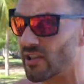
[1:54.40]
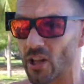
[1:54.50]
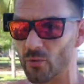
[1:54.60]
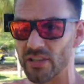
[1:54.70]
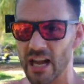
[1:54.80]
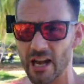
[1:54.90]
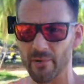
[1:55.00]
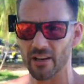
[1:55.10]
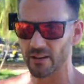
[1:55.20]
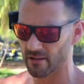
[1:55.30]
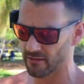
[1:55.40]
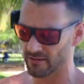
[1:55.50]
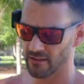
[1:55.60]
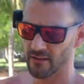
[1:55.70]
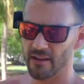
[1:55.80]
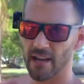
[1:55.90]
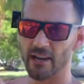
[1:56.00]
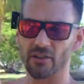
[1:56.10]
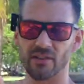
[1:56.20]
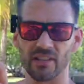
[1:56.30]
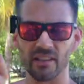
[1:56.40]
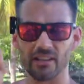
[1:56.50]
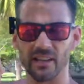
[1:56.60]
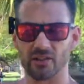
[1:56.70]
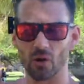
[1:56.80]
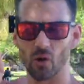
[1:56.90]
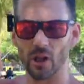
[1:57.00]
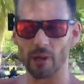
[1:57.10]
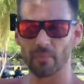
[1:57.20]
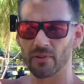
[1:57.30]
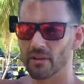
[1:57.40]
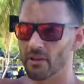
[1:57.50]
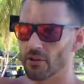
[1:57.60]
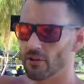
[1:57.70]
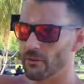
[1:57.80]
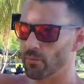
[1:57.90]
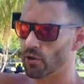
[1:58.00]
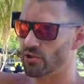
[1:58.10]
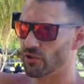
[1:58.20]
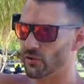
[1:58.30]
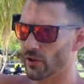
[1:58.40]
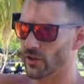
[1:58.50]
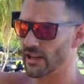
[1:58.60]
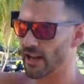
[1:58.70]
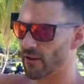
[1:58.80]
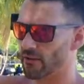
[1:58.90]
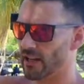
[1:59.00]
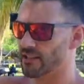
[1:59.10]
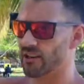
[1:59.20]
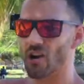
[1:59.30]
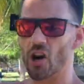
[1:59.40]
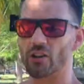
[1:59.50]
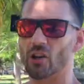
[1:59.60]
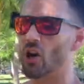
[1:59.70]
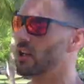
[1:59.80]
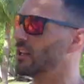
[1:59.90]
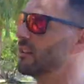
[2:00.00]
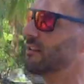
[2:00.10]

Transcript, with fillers: yellow tab here and you're gonna see this nice little clip push the trigger down, it's gonna unlock it,